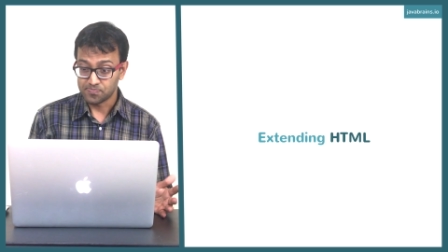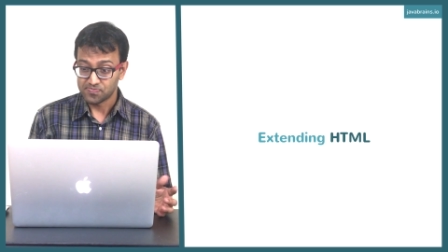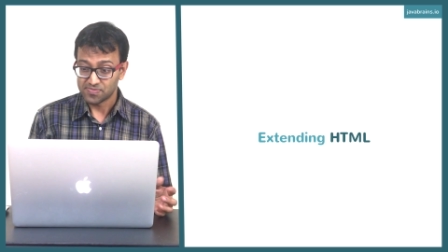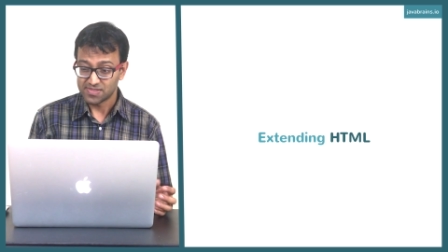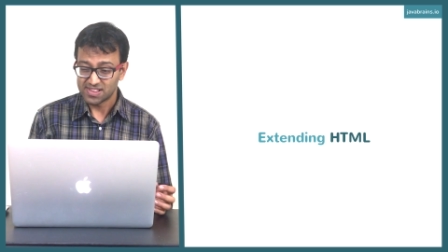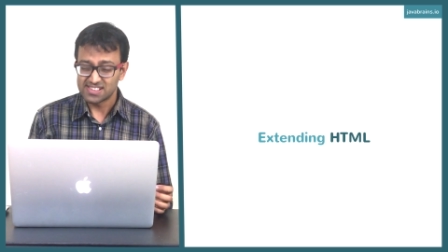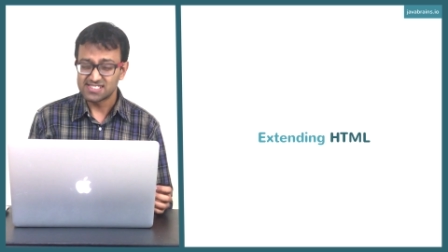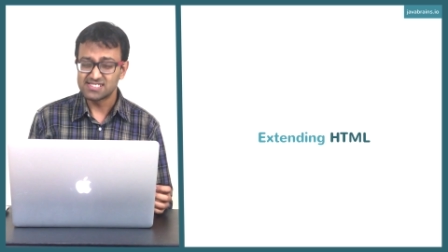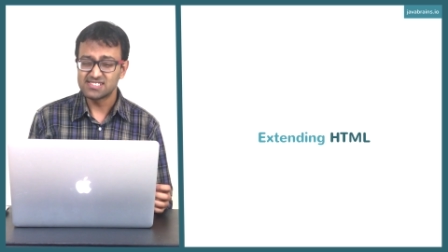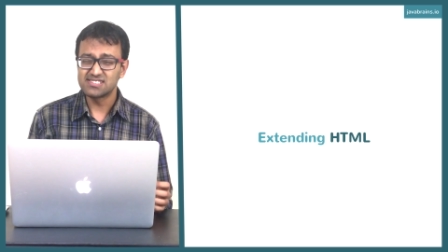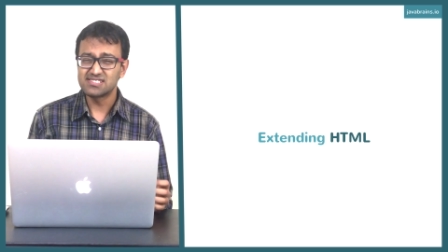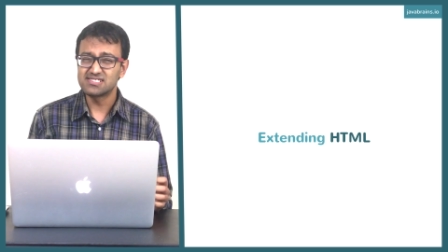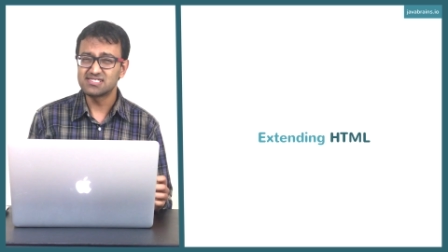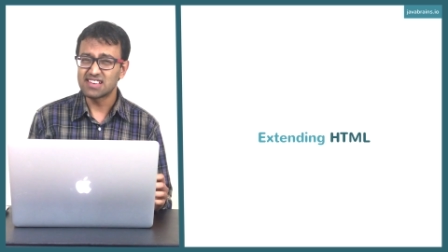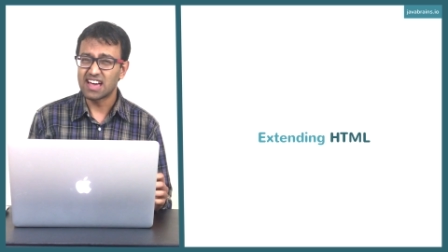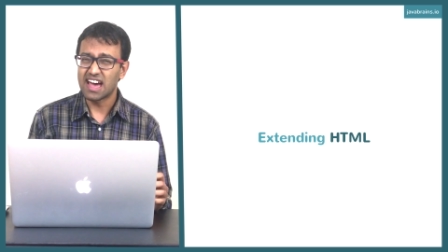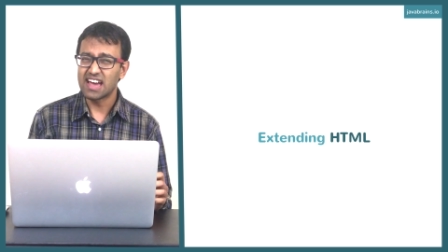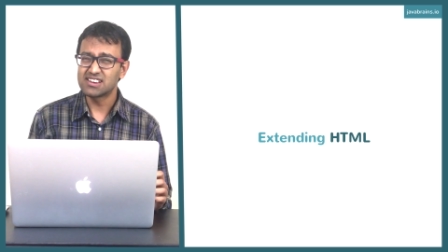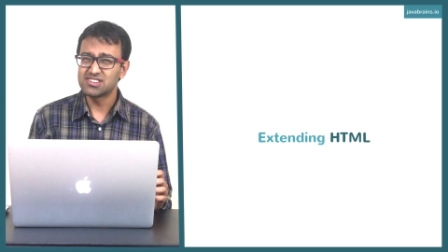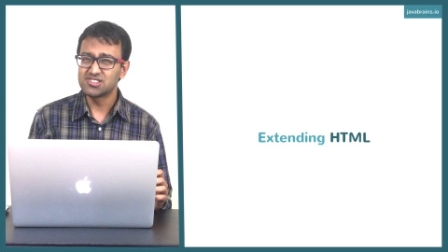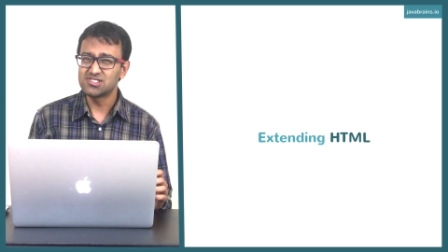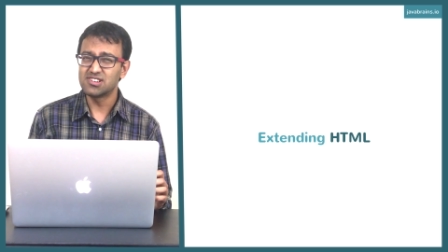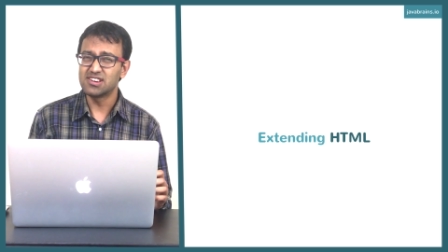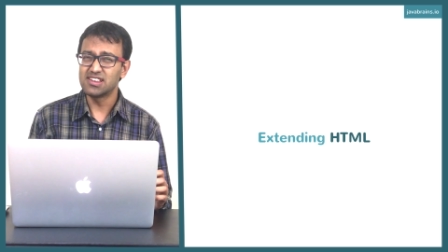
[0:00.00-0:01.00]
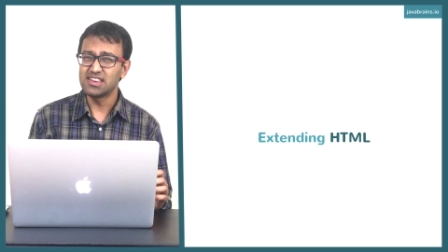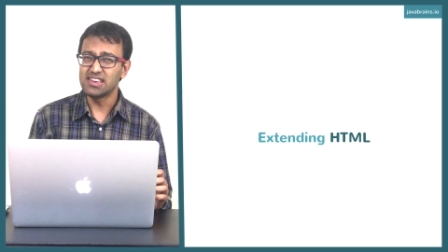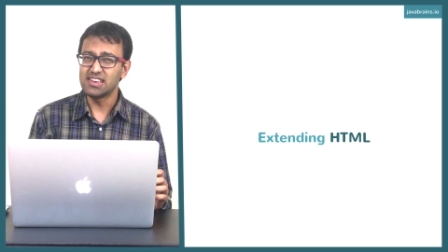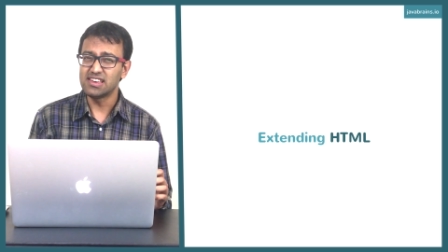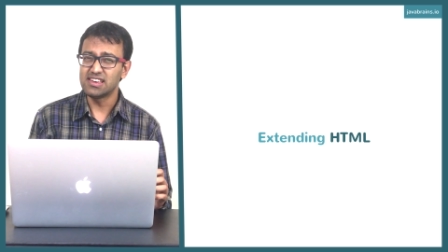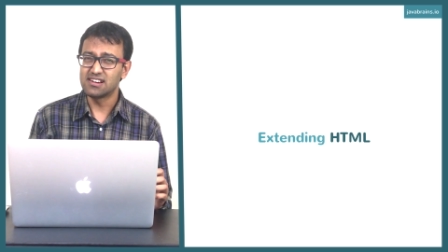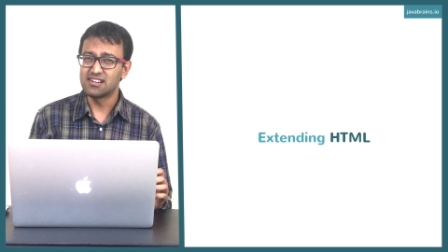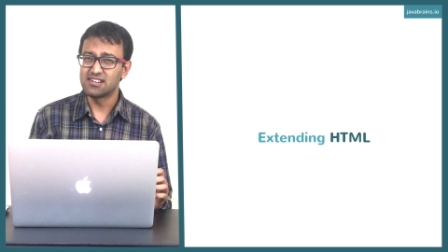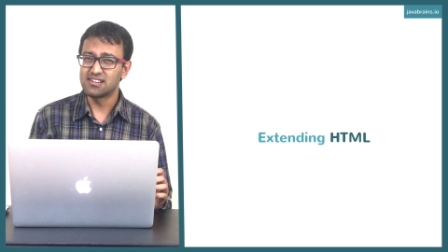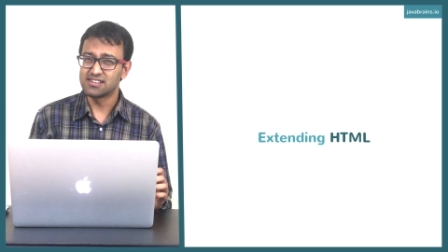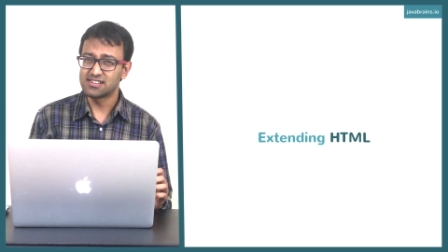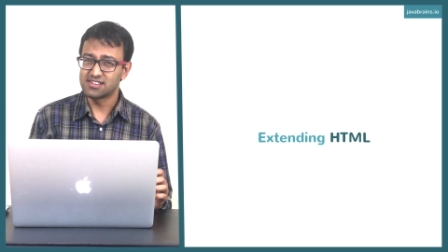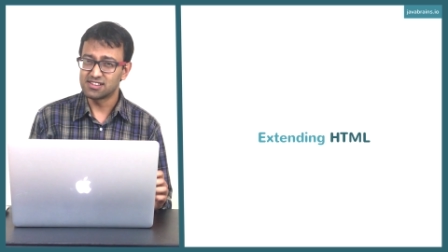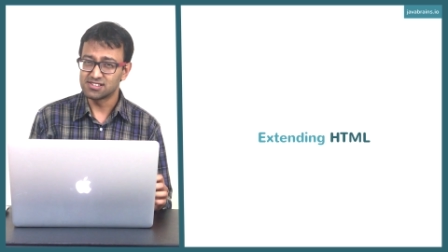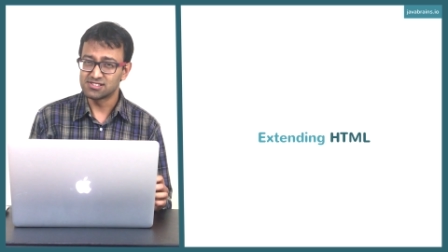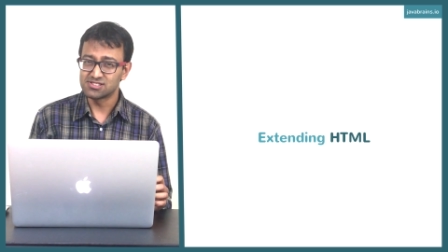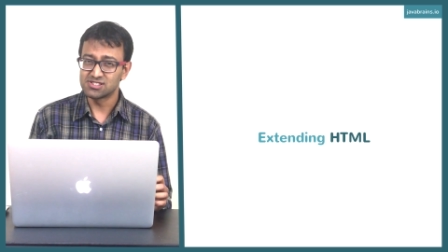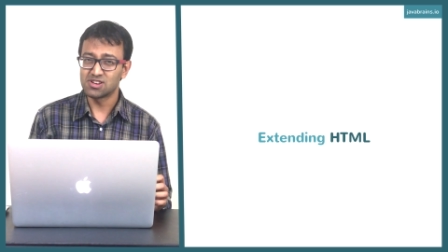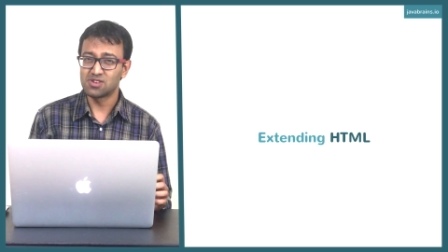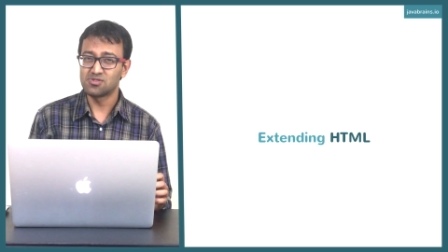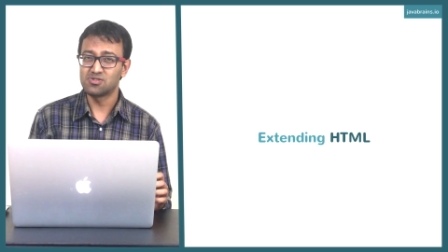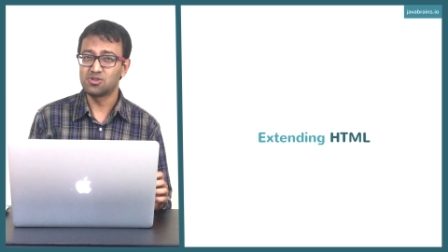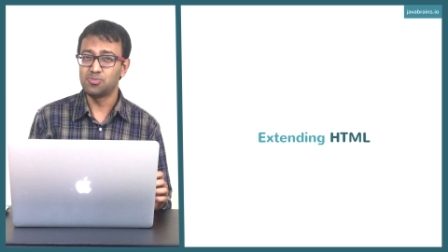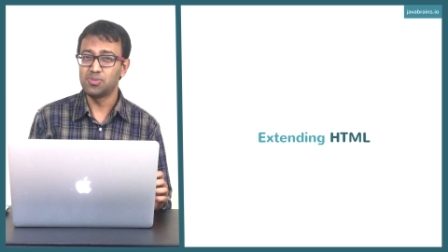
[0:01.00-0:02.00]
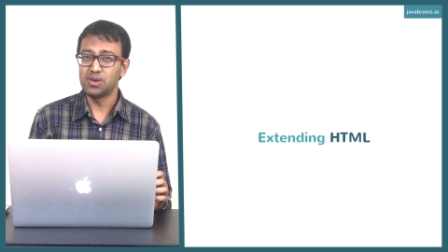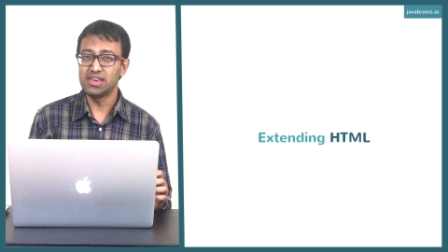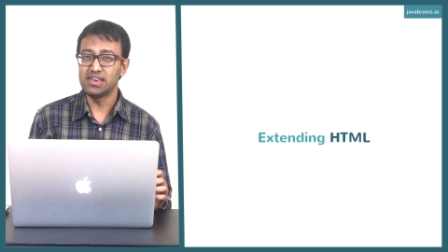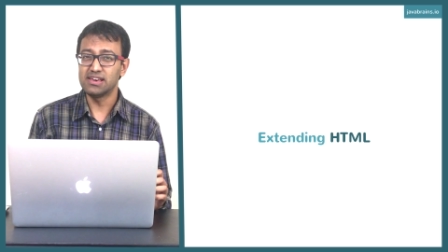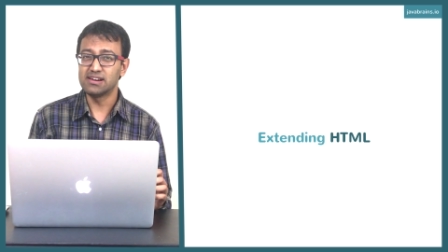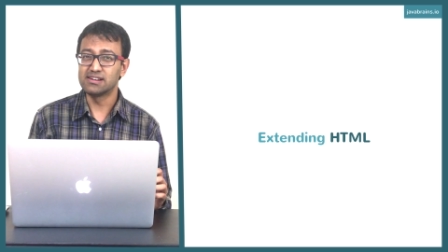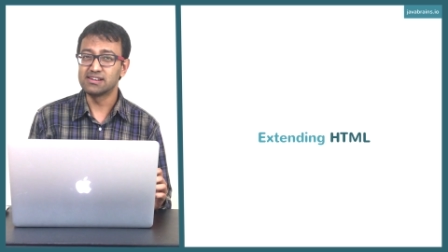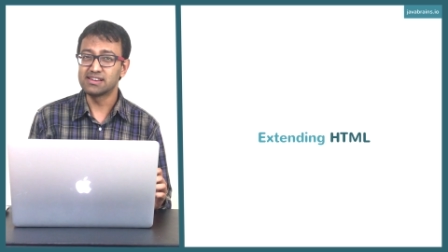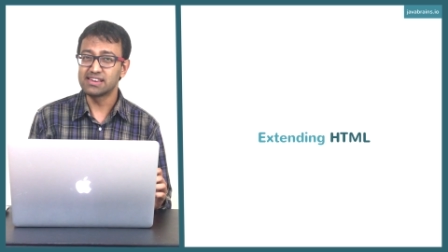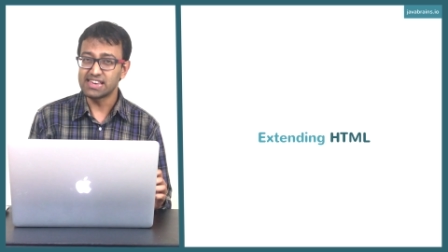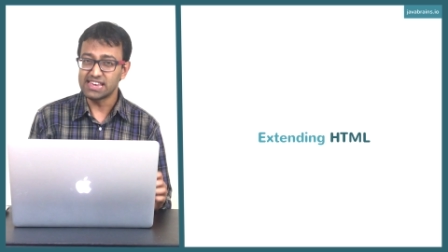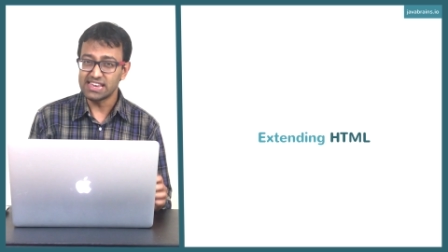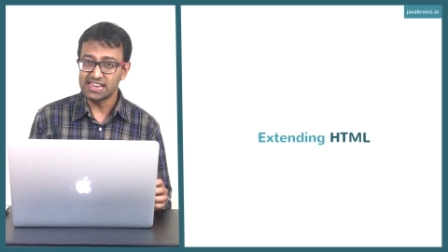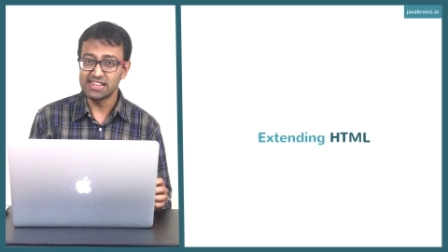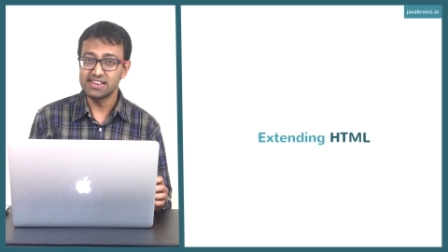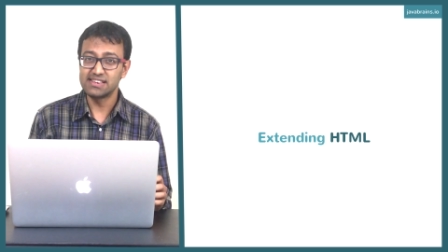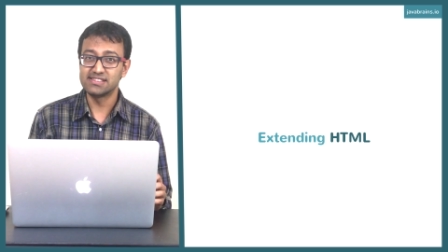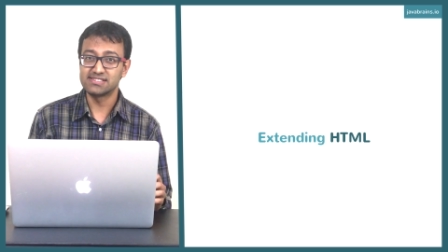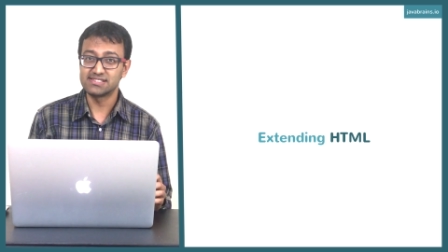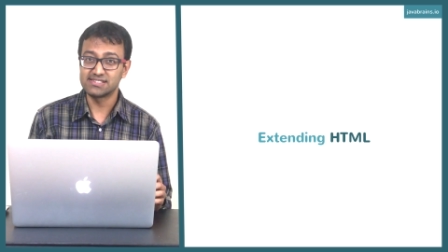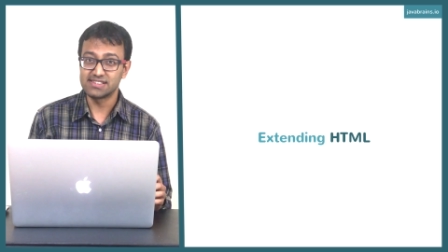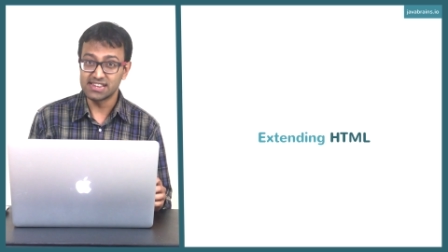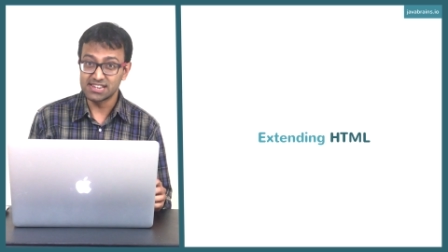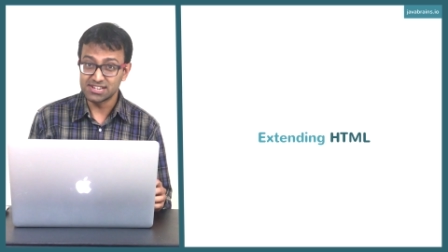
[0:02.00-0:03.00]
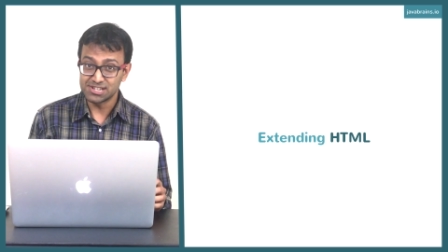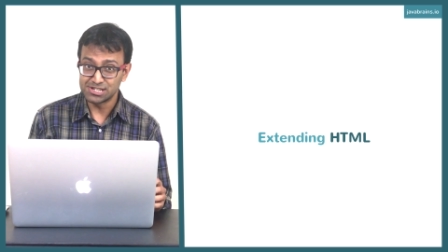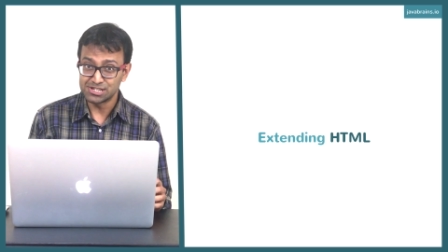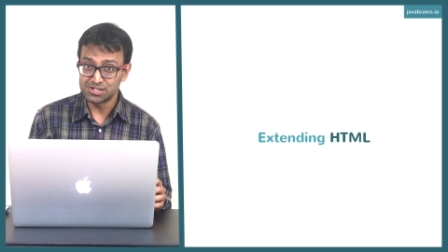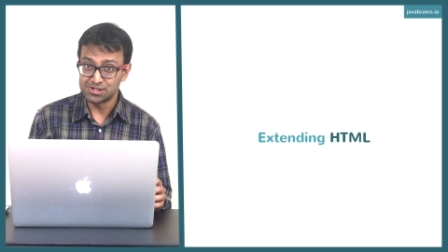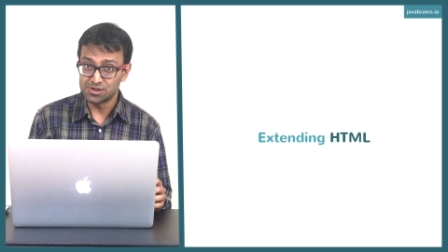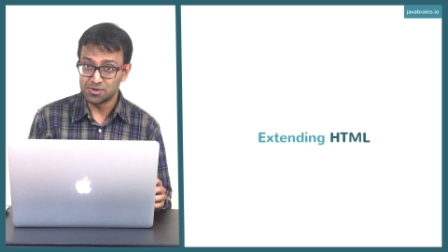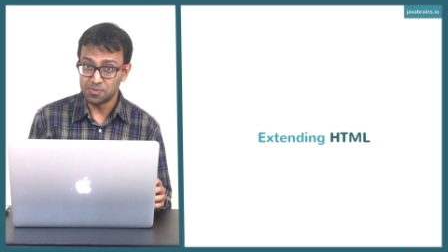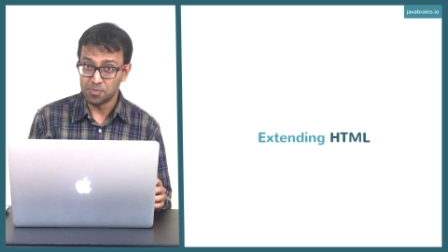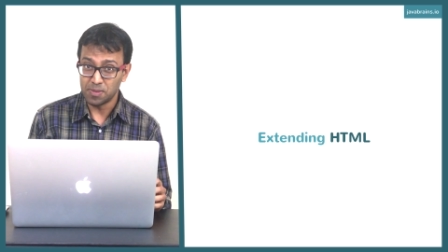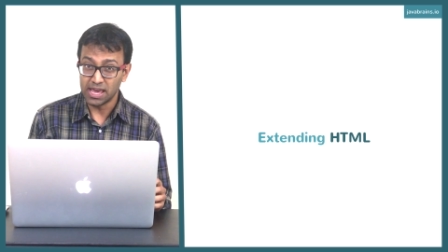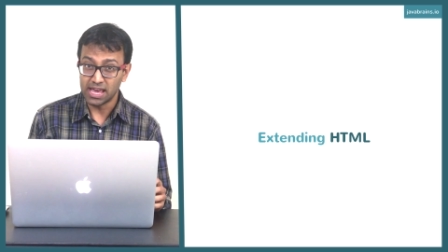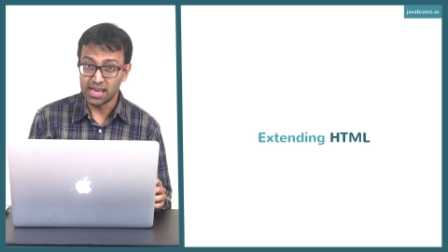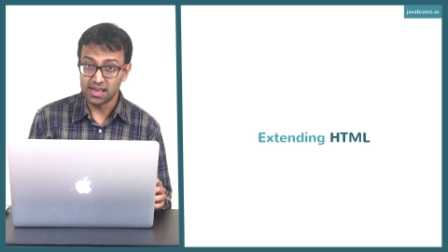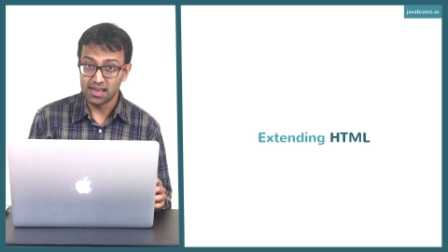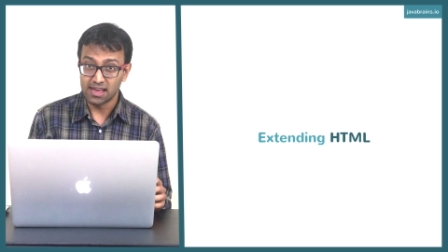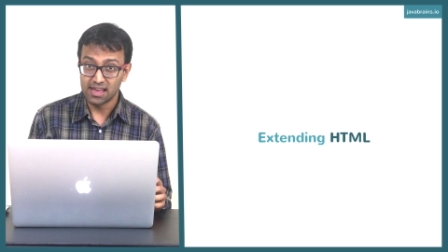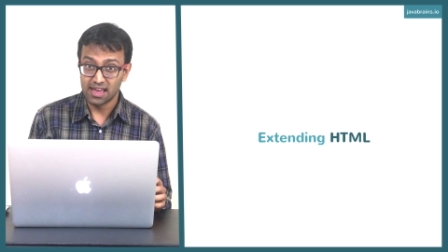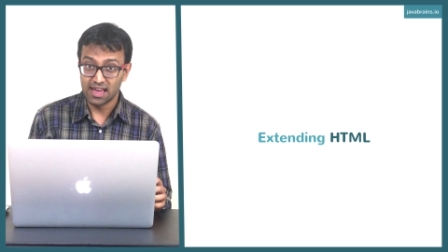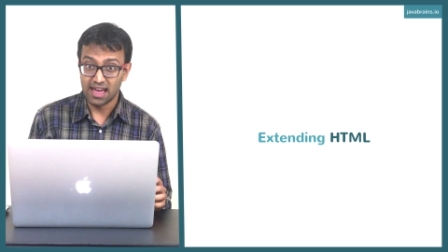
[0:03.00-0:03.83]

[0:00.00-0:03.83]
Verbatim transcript: This is actually, uh, it turns out to be a key distinction to make